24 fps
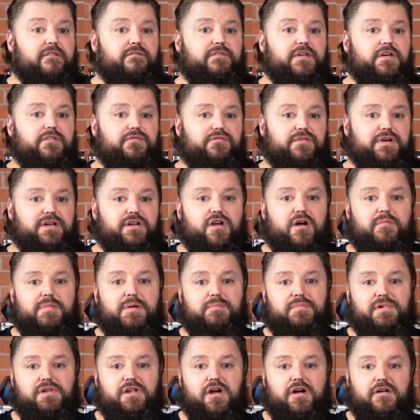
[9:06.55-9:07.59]
Feel free to
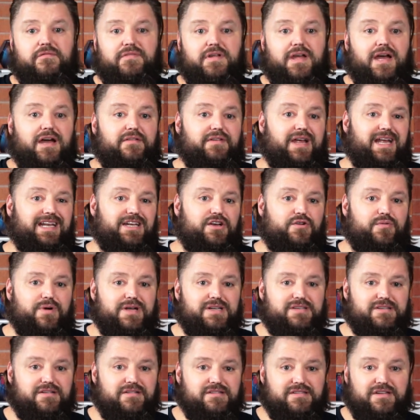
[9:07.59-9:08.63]
comment below if you have any
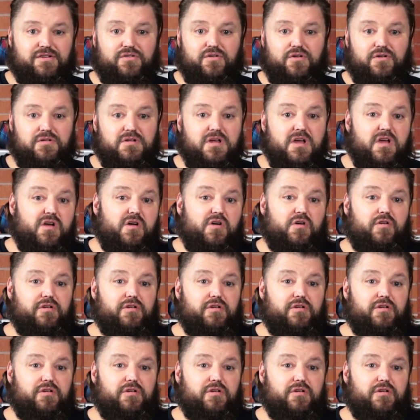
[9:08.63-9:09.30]
questions at all,